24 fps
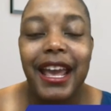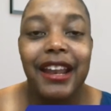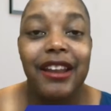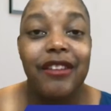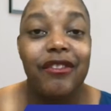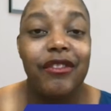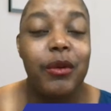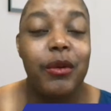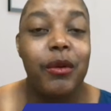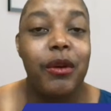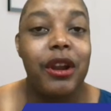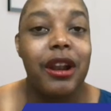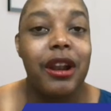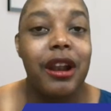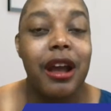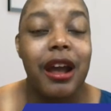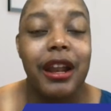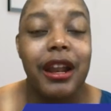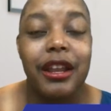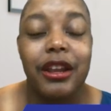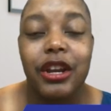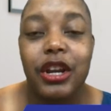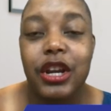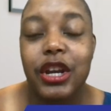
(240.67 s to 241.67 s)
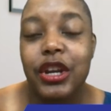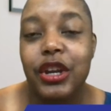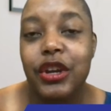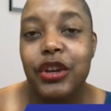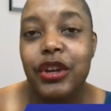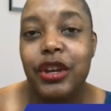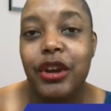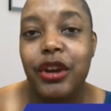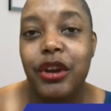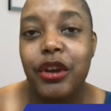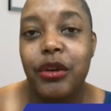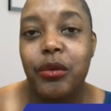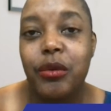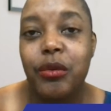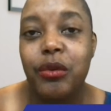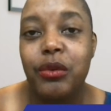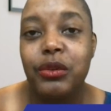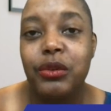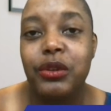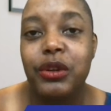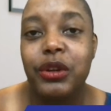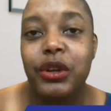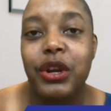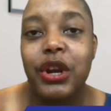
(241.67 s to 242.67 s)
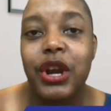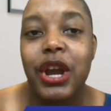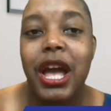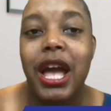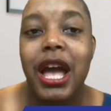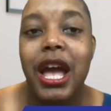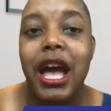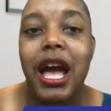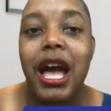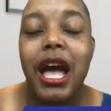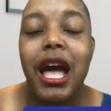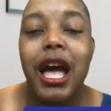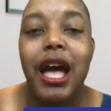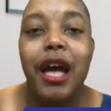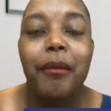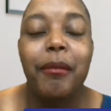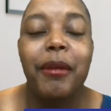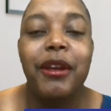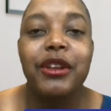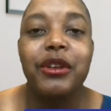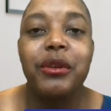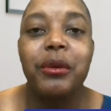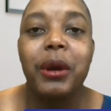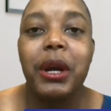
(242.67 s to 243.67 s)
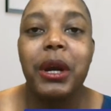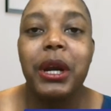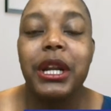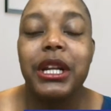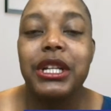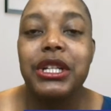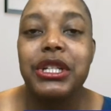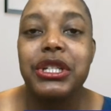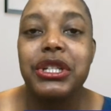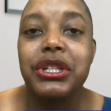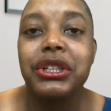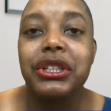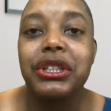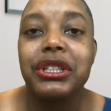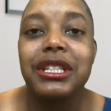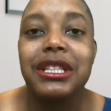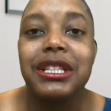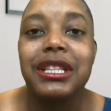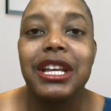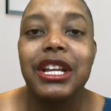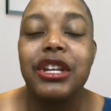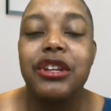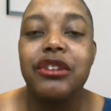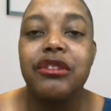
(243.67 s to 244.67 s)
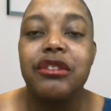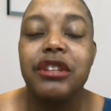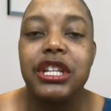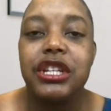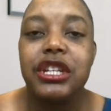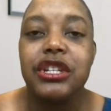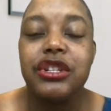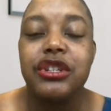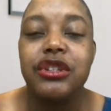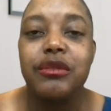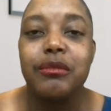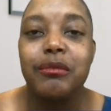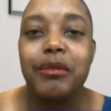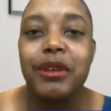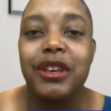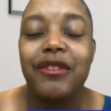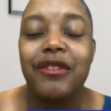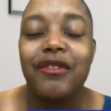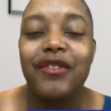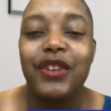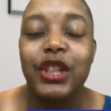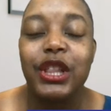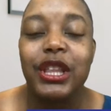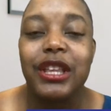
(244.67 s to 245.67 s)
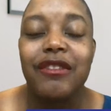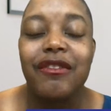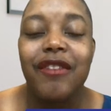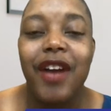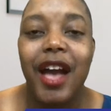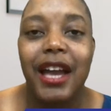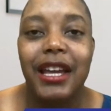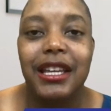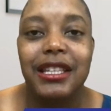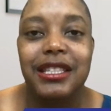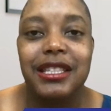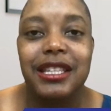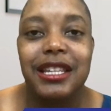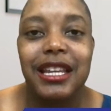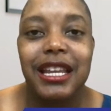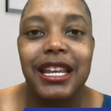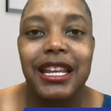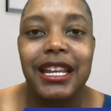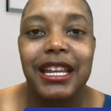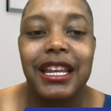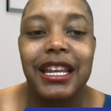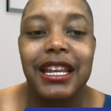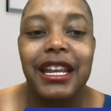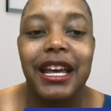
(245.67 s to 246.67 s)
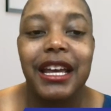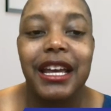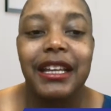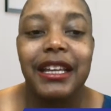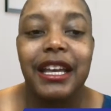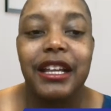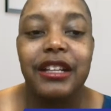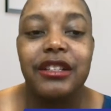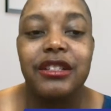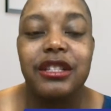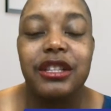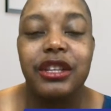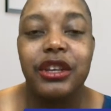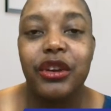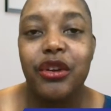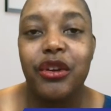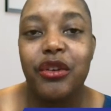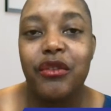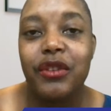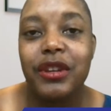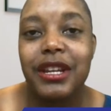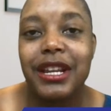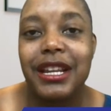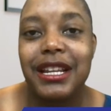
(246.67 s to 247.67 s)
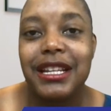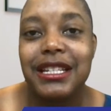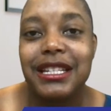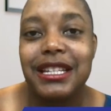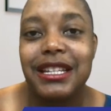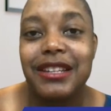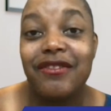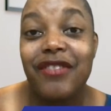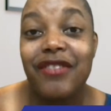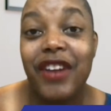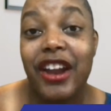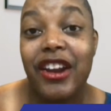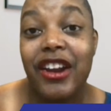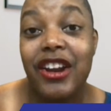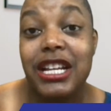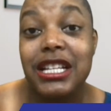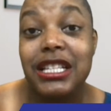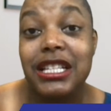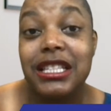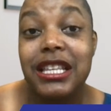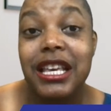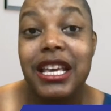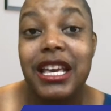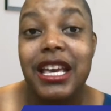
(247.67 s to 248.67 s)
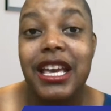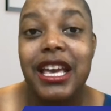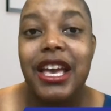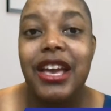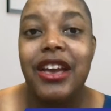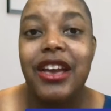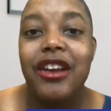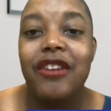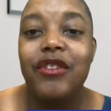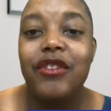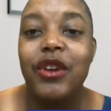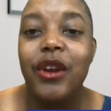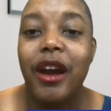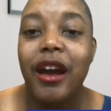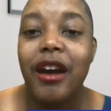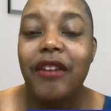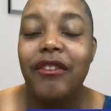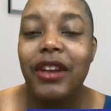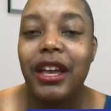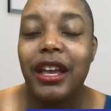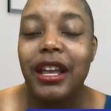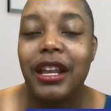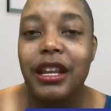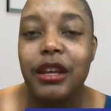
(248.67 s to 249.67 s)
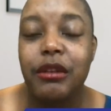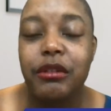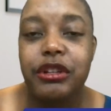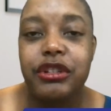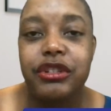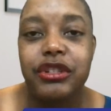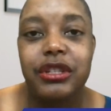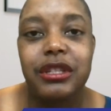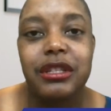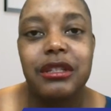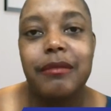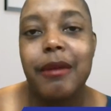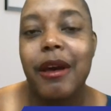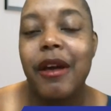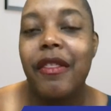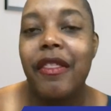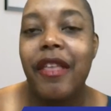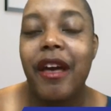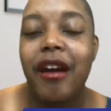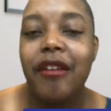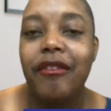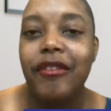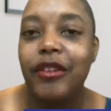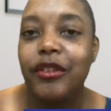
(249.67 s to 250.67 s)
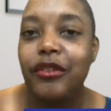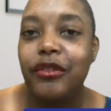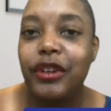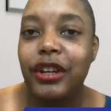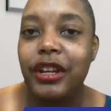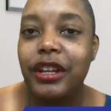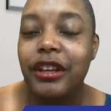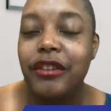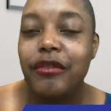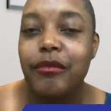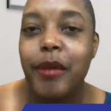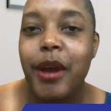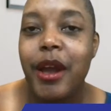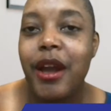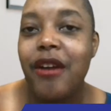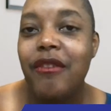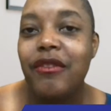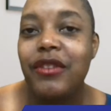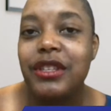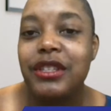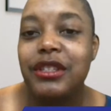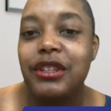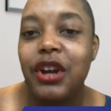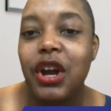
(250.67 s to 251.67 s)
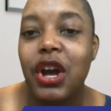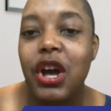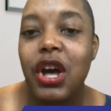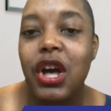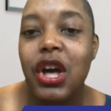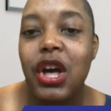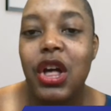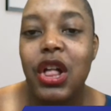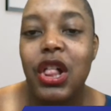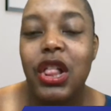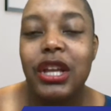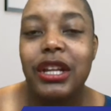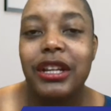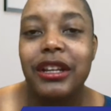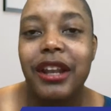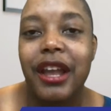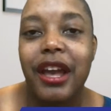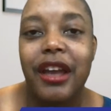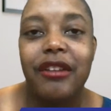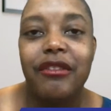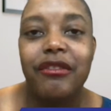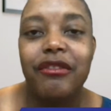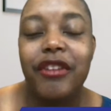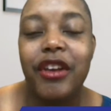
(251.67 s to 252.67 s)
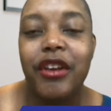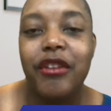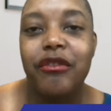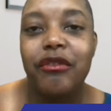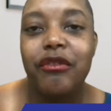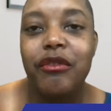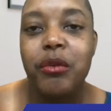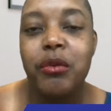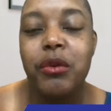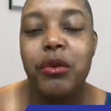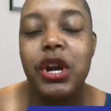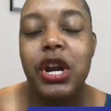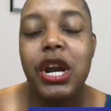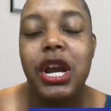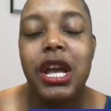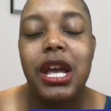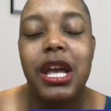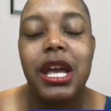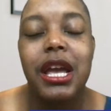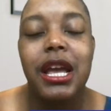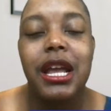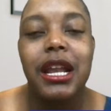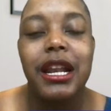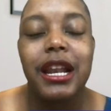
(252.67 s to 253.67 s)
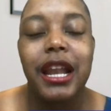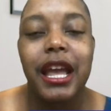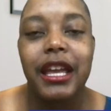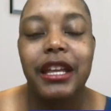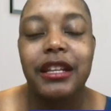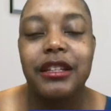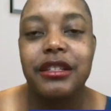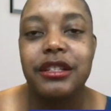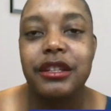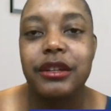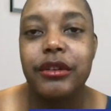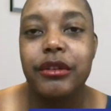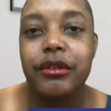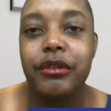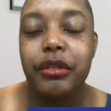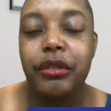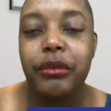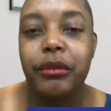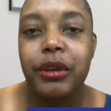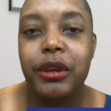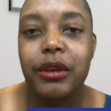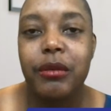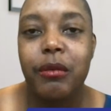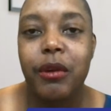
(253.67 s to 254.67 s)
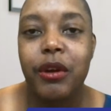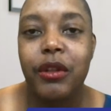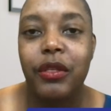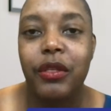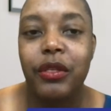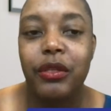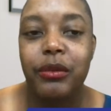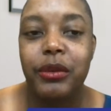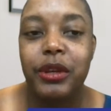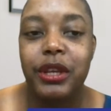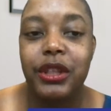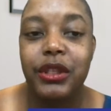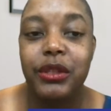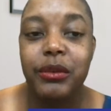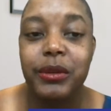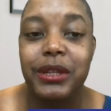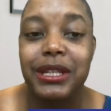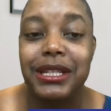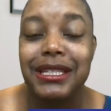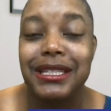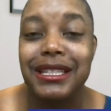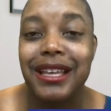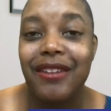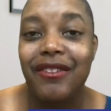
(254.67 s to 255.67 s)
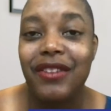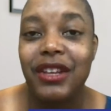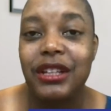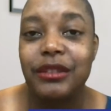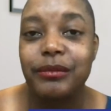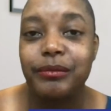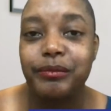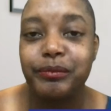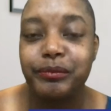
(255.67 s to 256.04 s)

and if you are not a current green card holder and you are an adult, then you need to be fully vaccinated against the COVID-19 virus. If you have any questions about that, feel free to give my office a call, 954-903-1337.